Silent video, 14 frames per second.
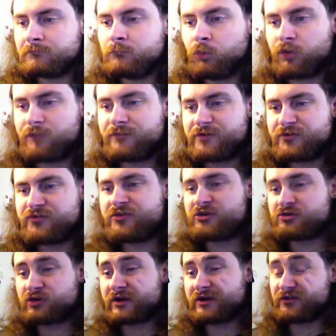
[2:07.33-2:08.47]
more of a
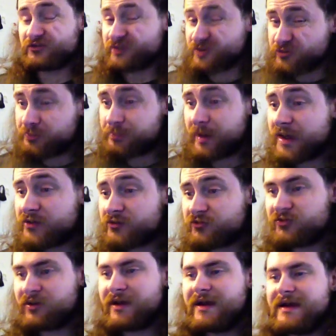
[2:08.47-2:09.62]
synchro XC's
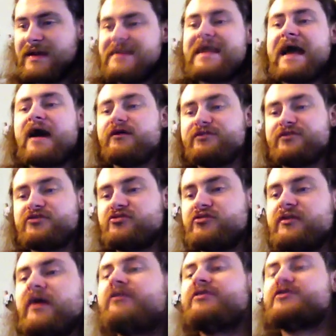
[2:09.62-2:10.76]
base. Now this
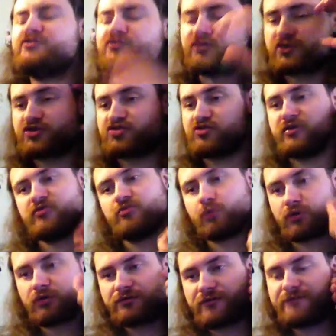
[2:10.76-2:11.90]
now this version is
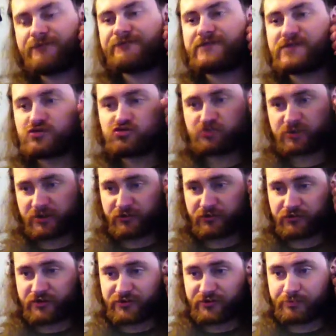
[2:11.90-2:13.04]
more of a fusion
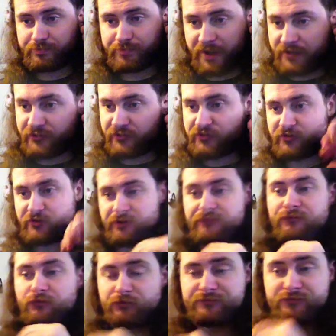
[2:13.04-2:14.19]
XC's base because there are
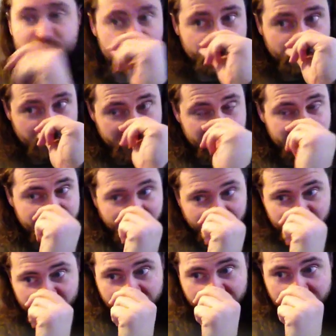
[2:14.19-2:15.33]
four fusions in the
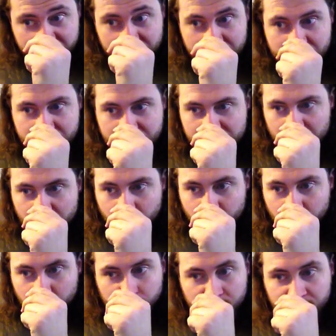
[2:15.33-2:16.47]
extra deck.
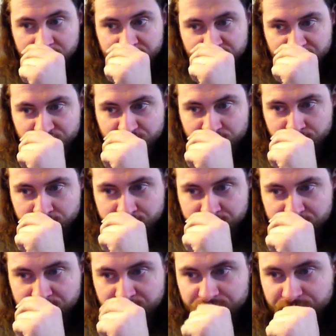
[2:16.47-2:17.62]
One, two,
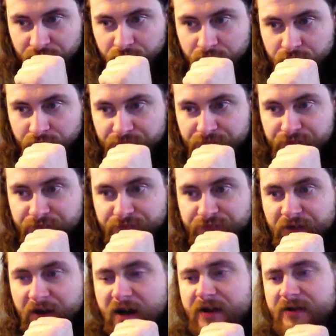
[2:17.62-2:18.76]
three, four,
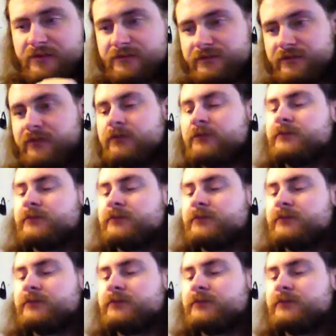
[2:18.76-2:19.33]
five